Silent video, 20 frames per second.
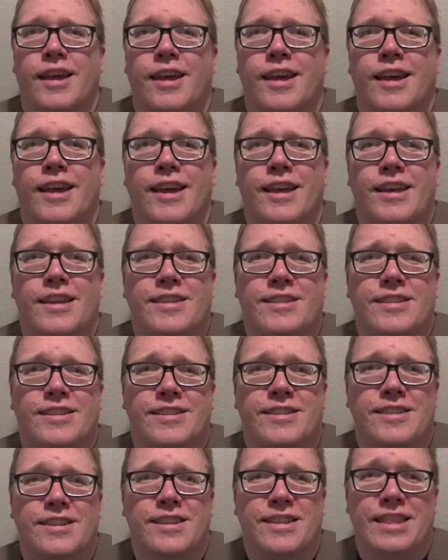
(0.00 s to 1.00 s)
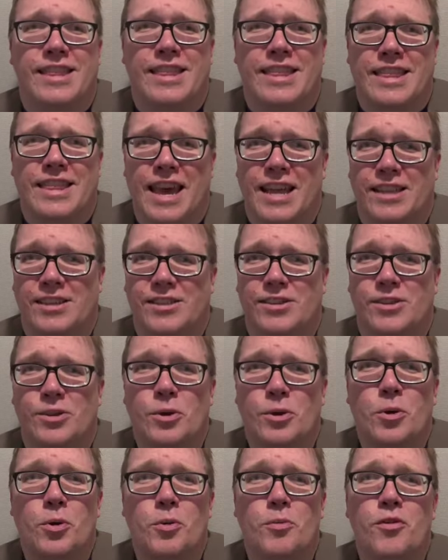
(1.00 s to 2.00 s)
And that's the
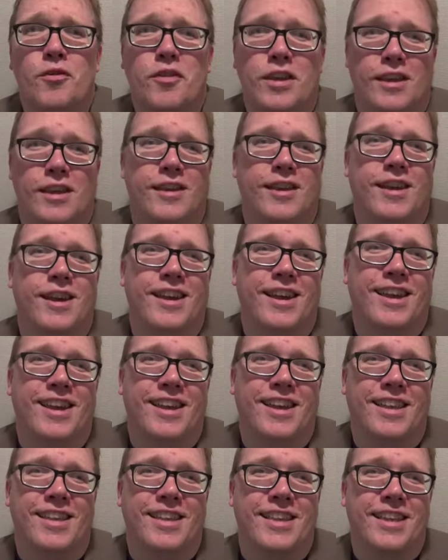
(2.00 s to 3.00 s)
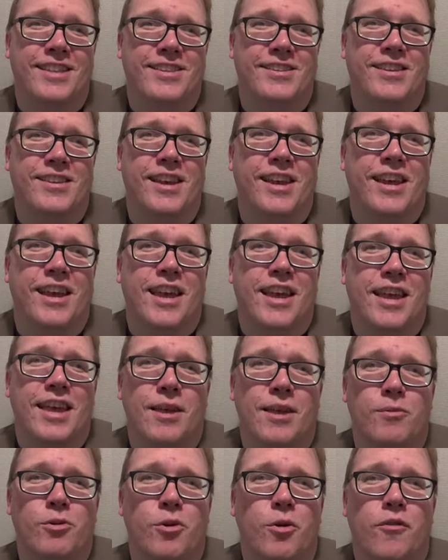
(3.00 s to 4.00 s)
whole movie. It's
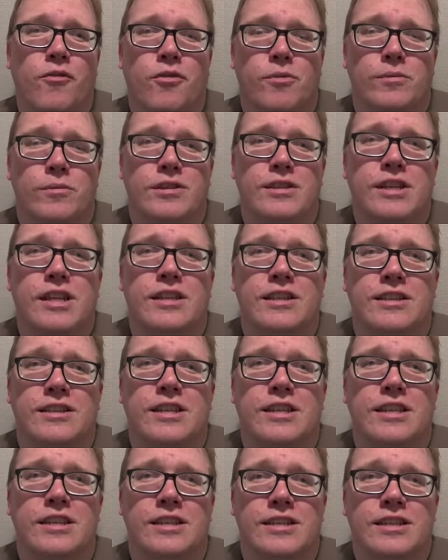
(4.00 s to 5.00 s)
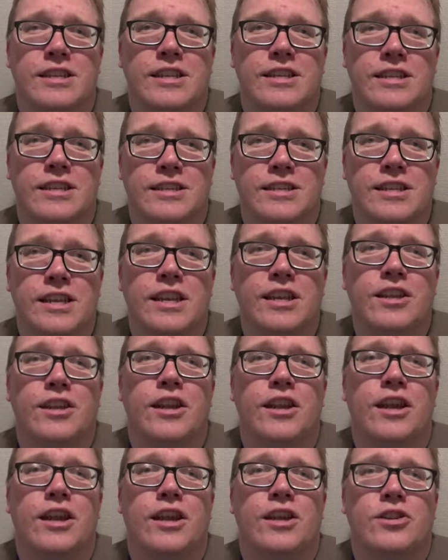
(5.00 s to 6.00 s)
him going from scene to scene to scene to
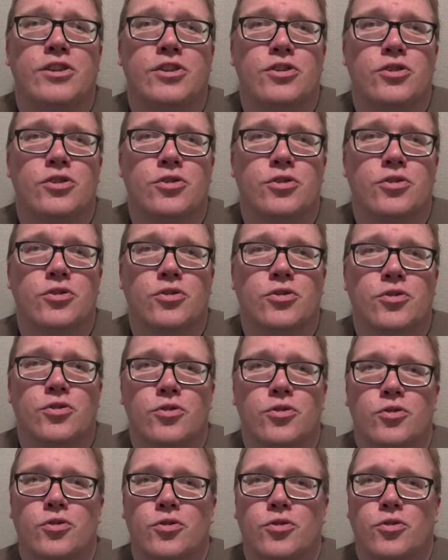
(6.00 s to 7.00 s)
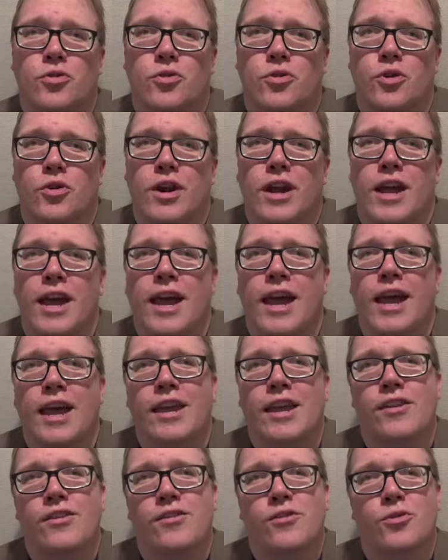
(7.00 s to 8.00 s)
scene,
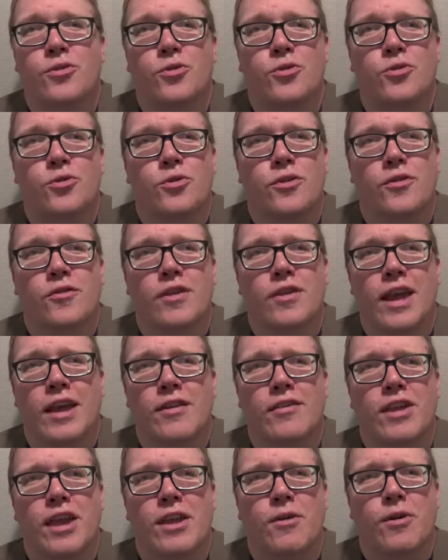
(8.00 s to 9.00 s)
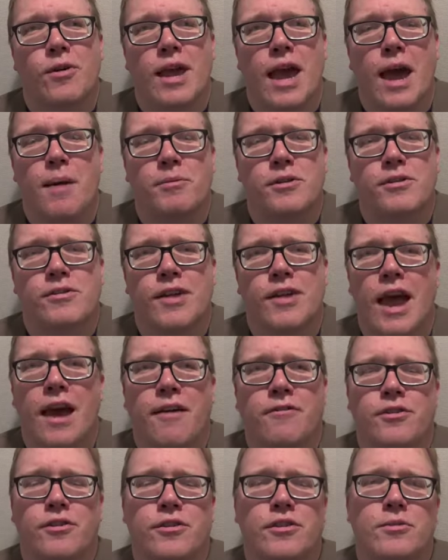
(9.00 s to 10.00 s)
trying to sort of navigate what happens
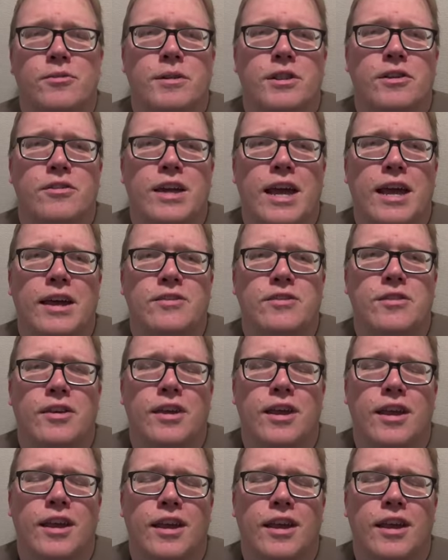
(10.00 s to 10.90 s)
after his mother dies.